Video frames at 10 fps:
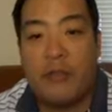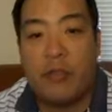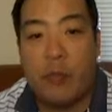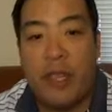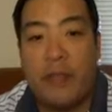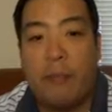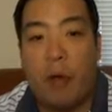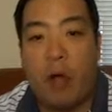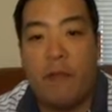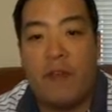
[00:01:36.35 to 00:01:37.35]
3 of the
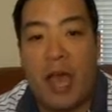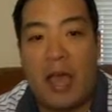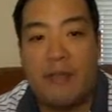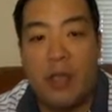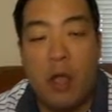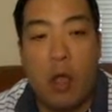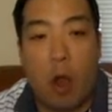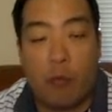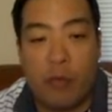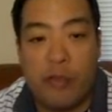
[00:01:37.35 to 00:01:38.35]
par 5s
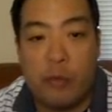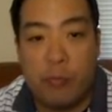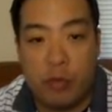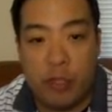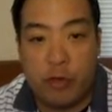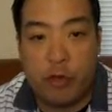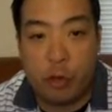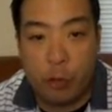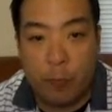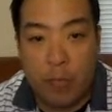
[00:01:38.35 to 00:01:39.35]
are reachable in
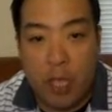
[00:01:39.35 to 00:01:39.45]
2.